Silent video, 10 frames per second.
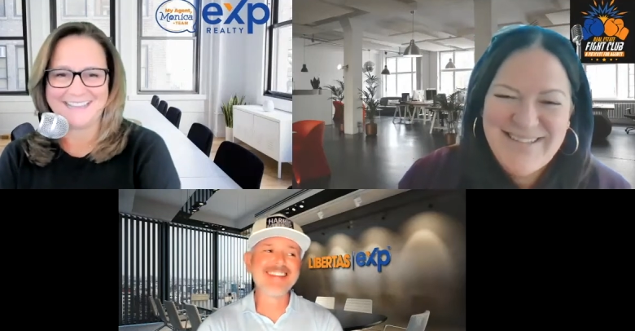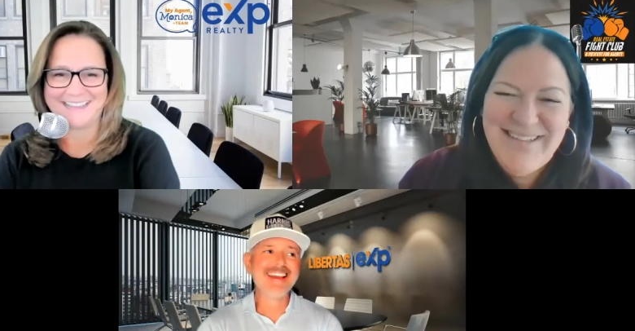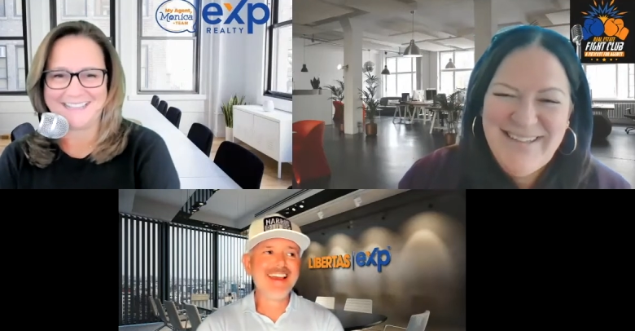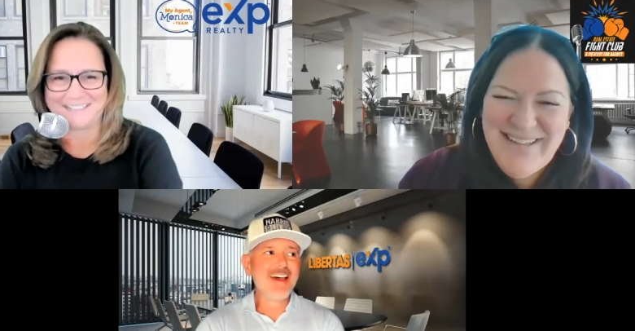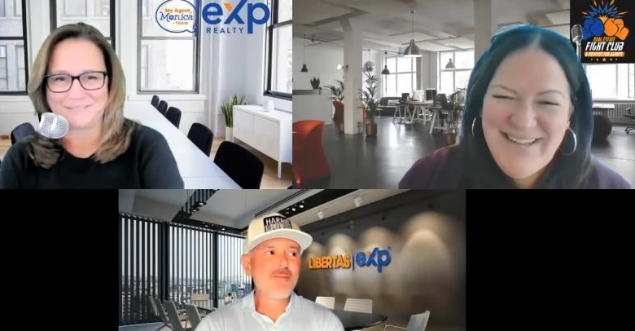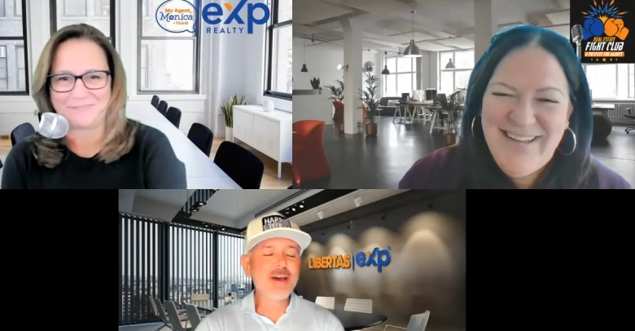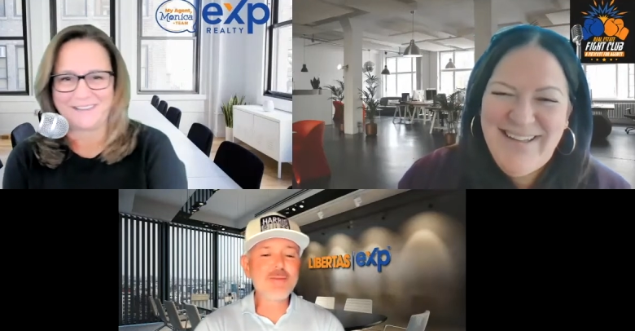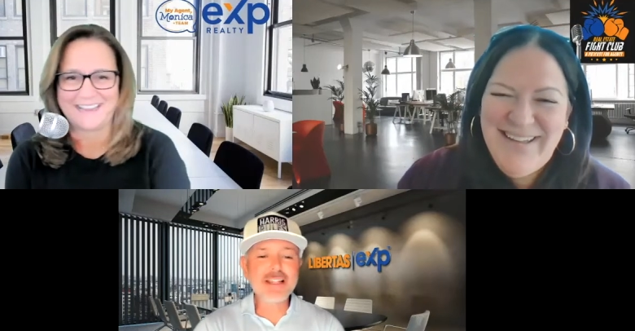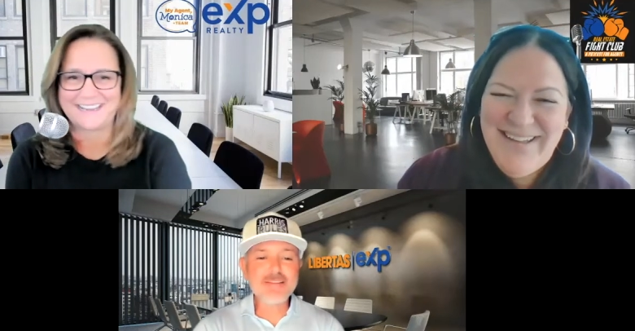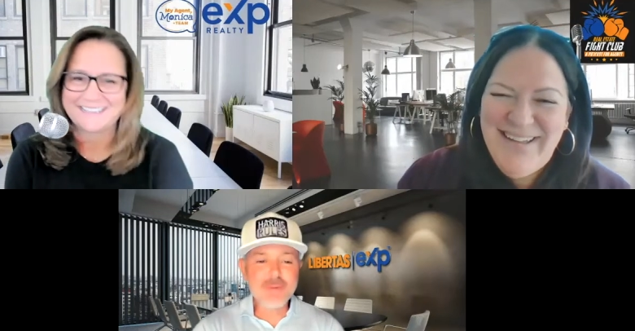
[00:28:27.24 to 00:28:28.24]
Speaker 1: That's your
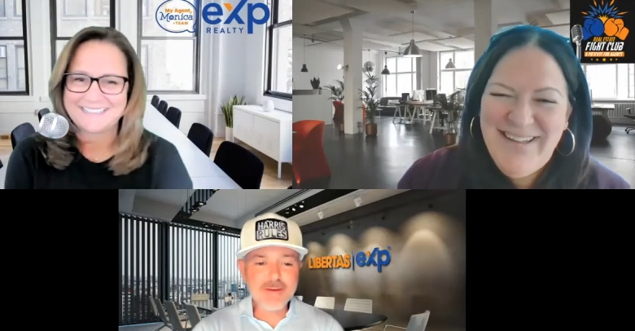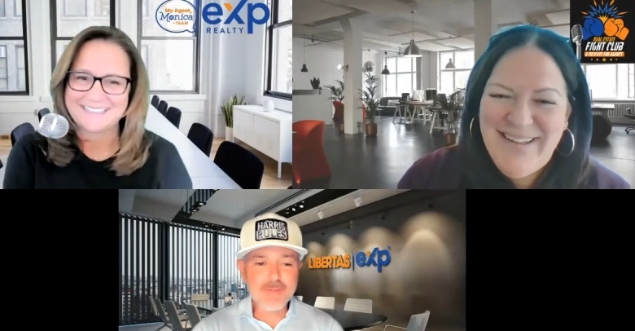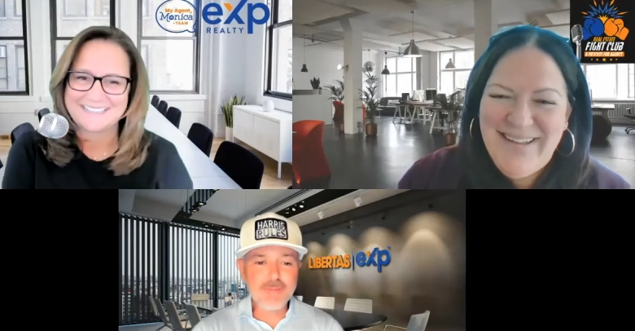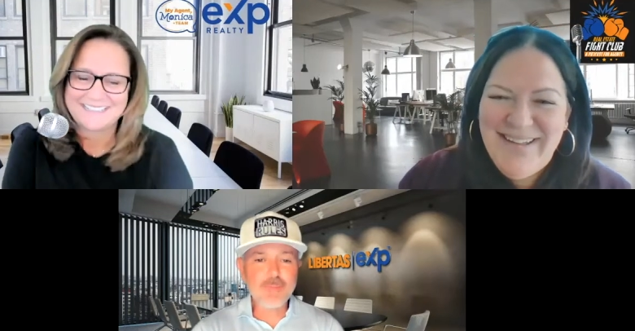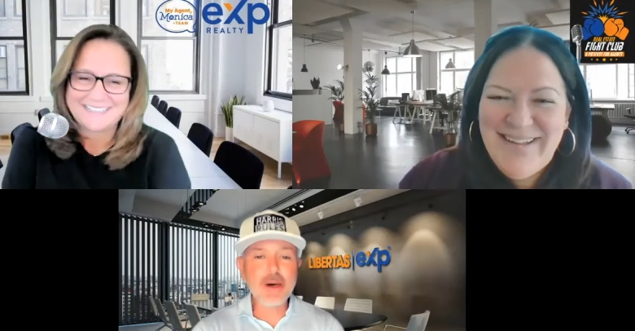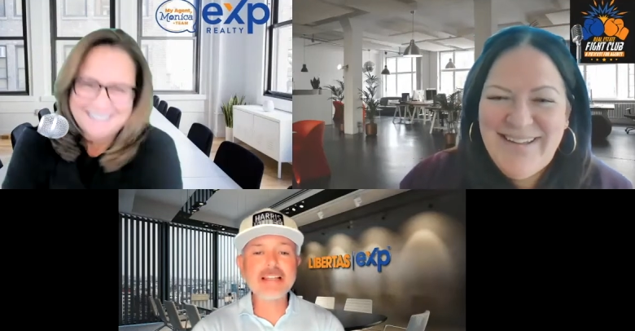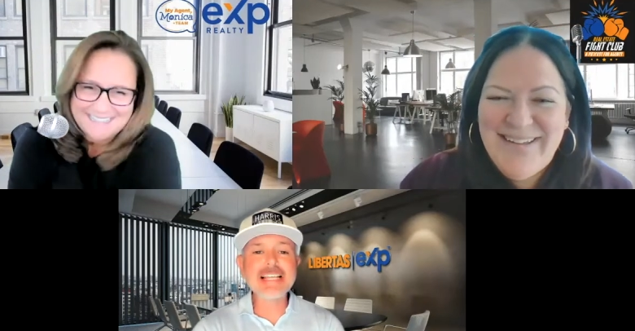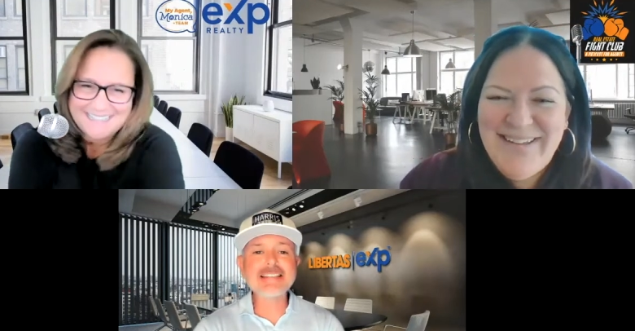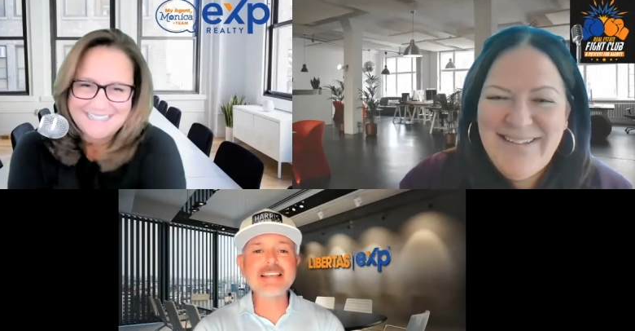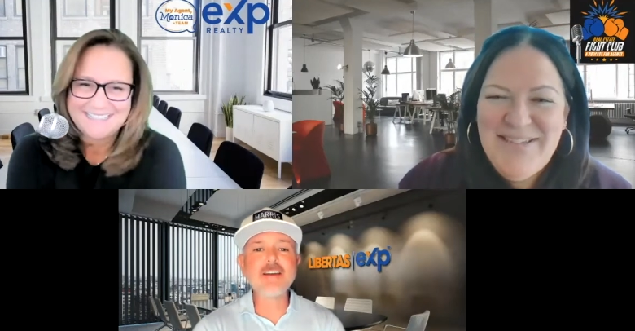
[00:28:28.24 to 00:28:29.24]
brand. But, but,
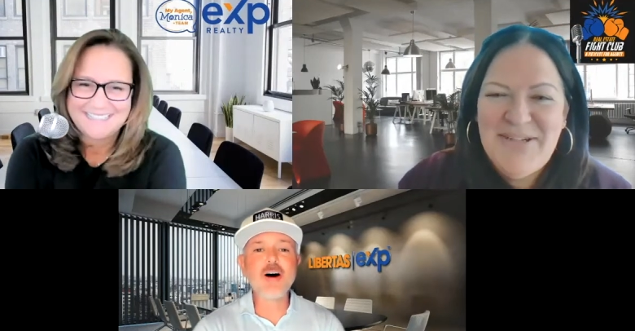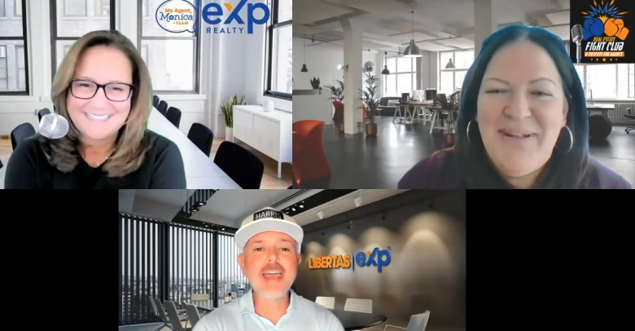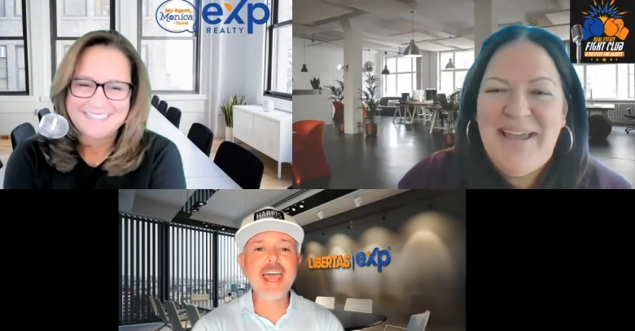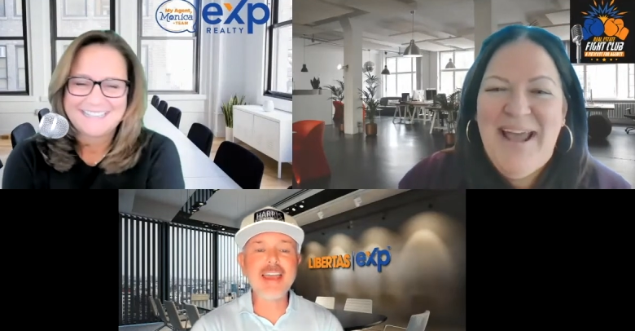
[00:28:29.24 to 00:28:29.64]
listen, okay. Doing it